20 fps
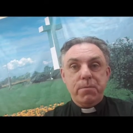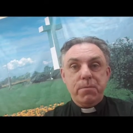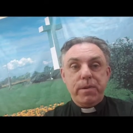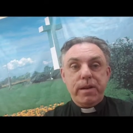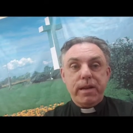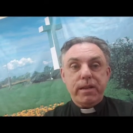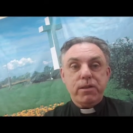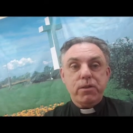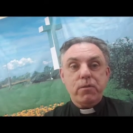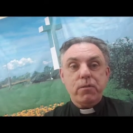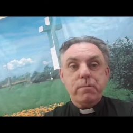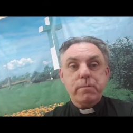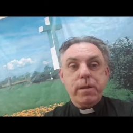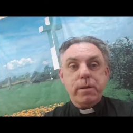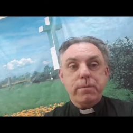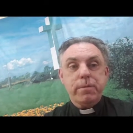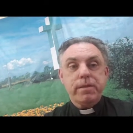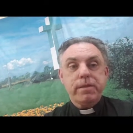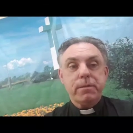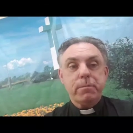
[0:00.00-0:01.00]
But I do
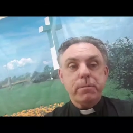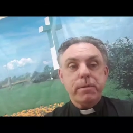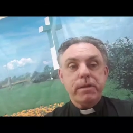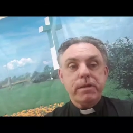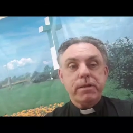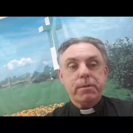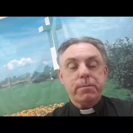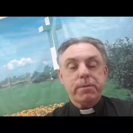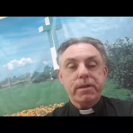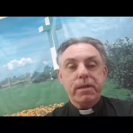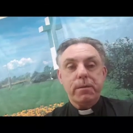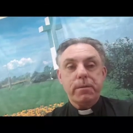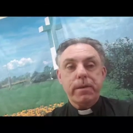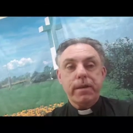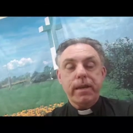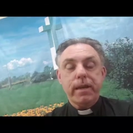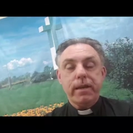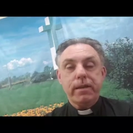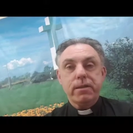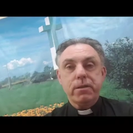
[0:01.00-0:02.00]
remember some bishops
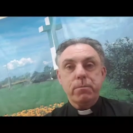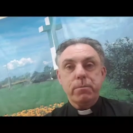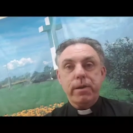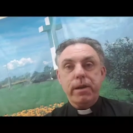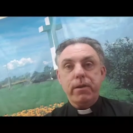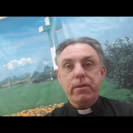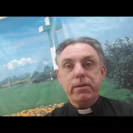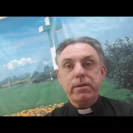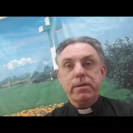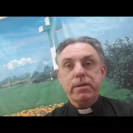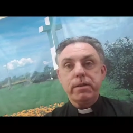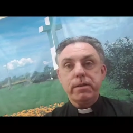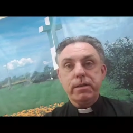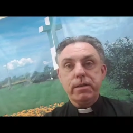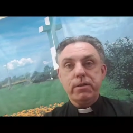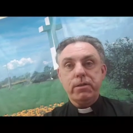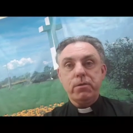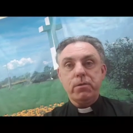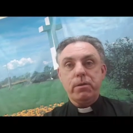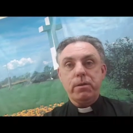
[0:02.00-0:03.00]
coming out to parishes
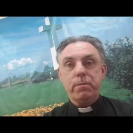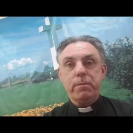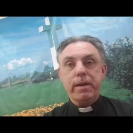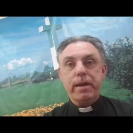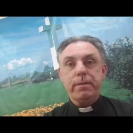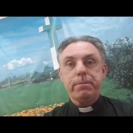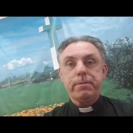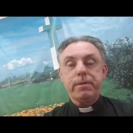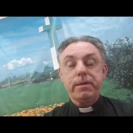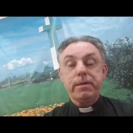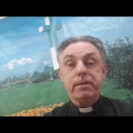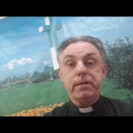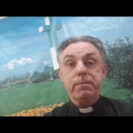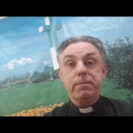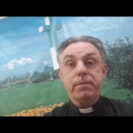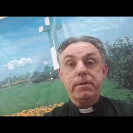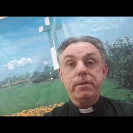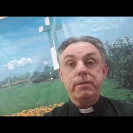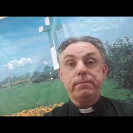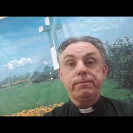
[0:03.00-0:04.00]
and doing
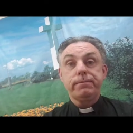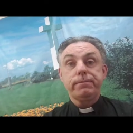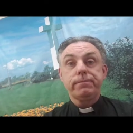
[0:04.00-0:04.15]
baptisms,